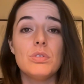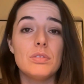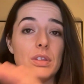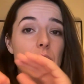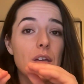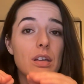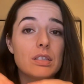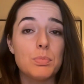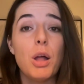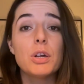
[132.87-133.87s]
the
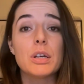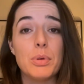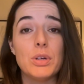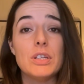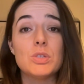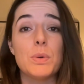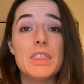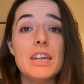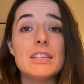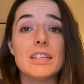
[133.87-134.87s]
smaller components within
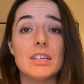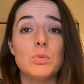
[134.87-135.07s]
a tendon,